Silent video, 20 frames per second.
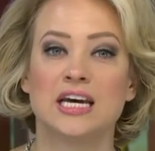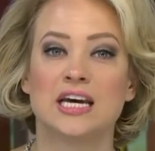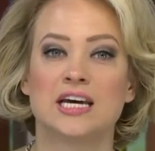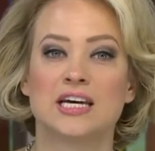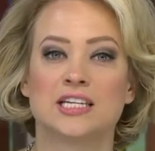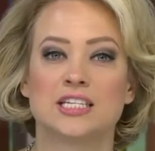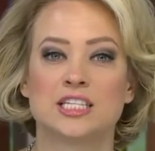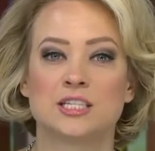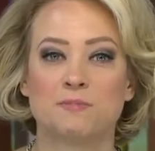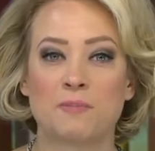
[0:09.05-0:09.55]

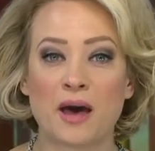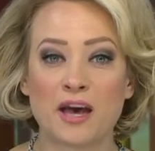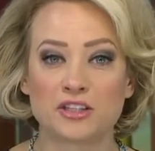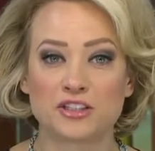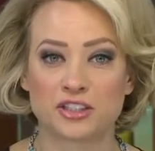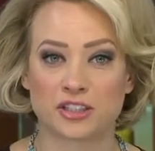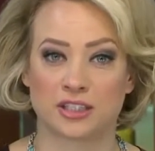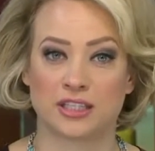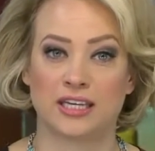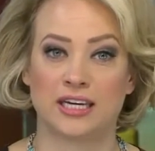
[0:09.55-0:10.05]

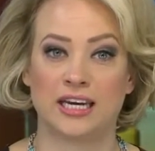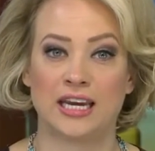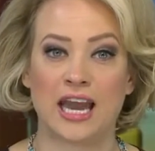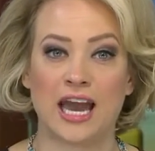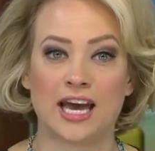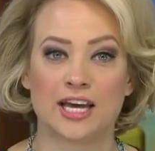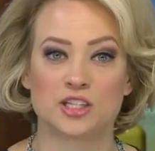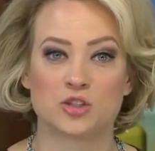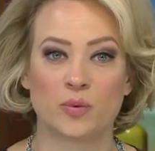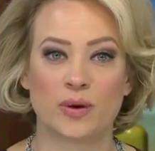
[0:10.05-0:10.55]
especially
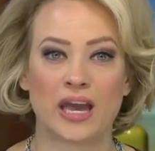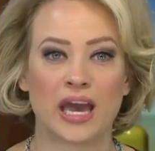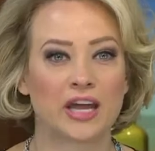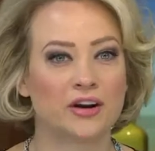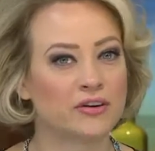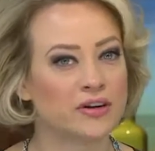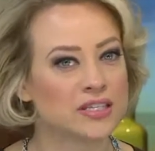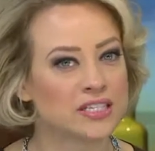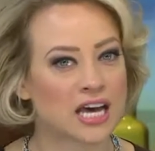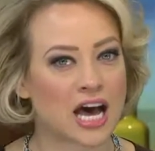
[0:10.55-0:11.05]
as we enter
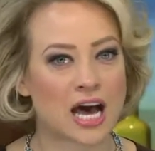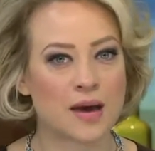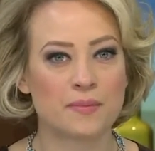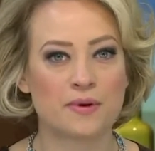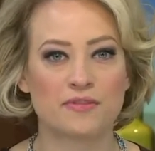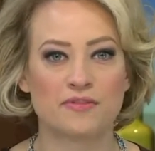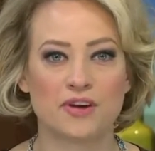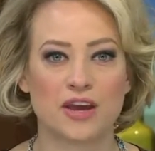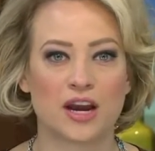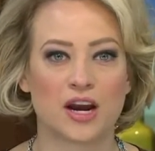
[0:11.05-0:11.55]
a time
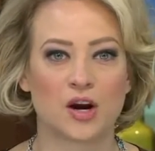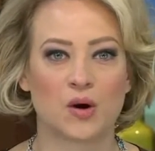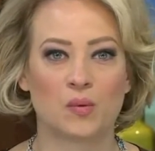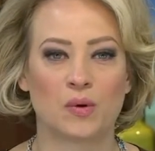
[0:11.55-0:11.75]
of year